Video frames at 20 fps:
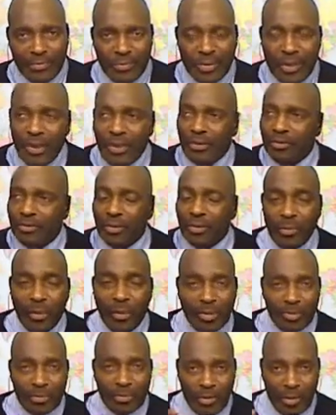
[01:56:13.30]
Now, if you
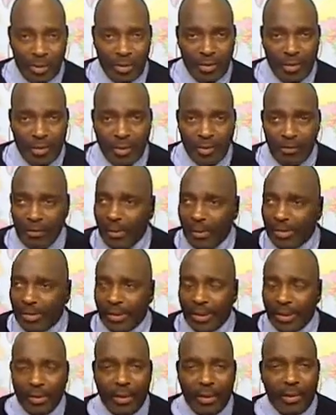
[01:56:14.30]
want some hard liquor, if I'm
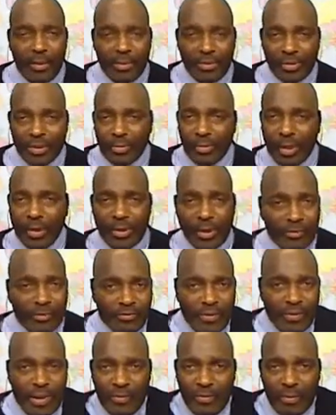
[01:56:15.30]
at the club or something like that,
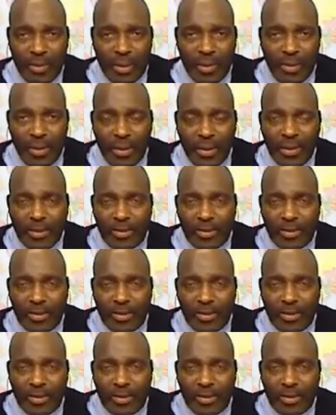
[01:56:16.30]
it's fine with me.